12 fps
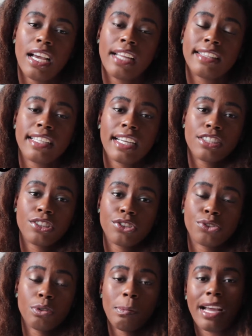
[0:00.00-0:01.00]
I think I should
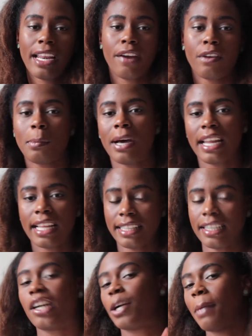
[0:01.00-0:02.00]
just remind everybody, I
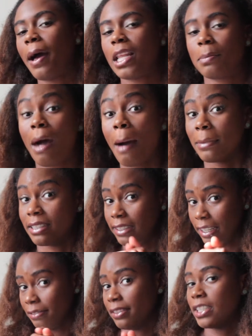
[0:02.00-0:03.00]
think everybody's mama
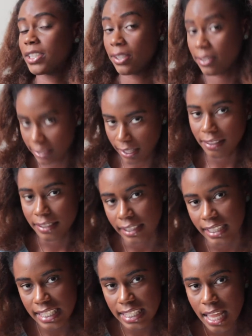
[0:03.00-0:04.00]
definitely told y'all
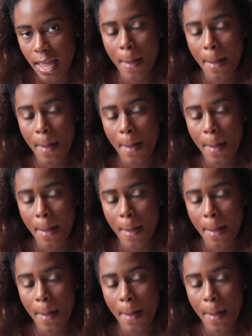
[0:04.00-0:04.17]
this,